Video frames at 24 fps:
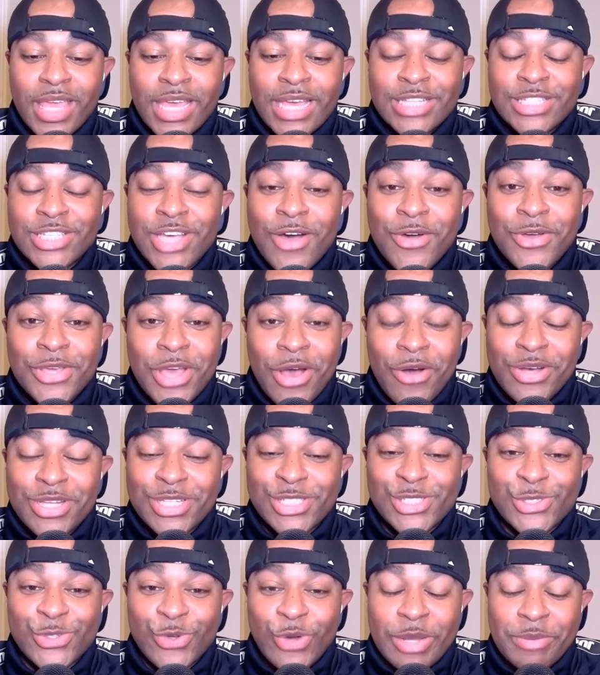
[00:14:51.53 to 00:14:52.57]
And Tokyo
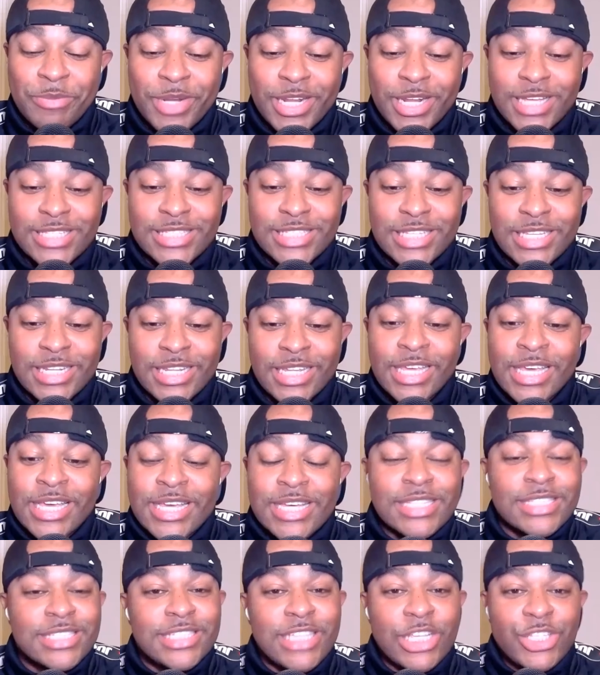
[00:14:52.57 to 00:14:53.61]
is screaming at Sidney,
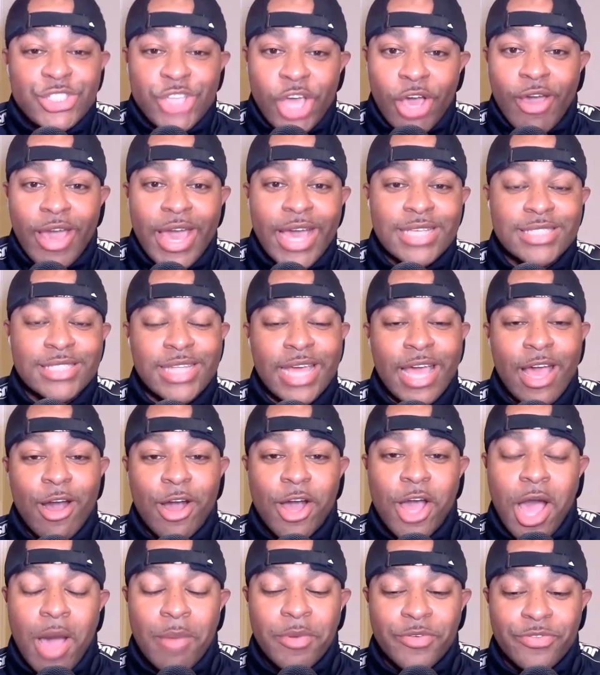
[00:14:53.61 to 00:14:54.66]
sit your ass down,
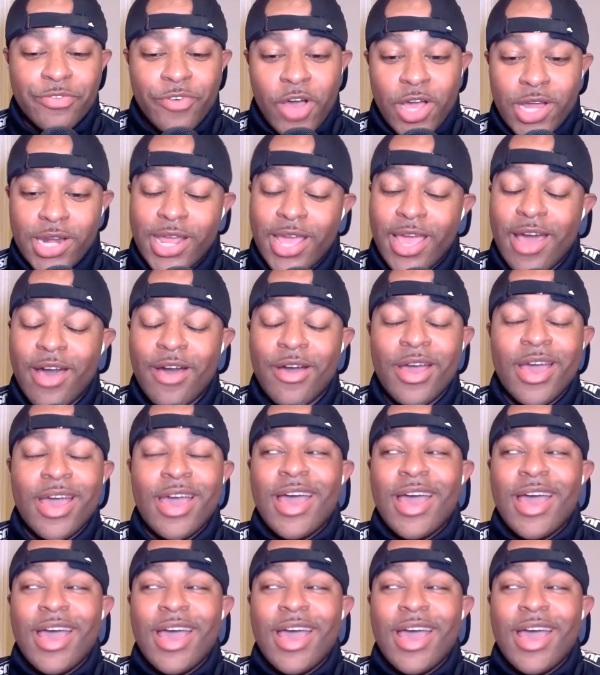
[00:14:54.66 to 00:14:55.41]
calm the fuck down.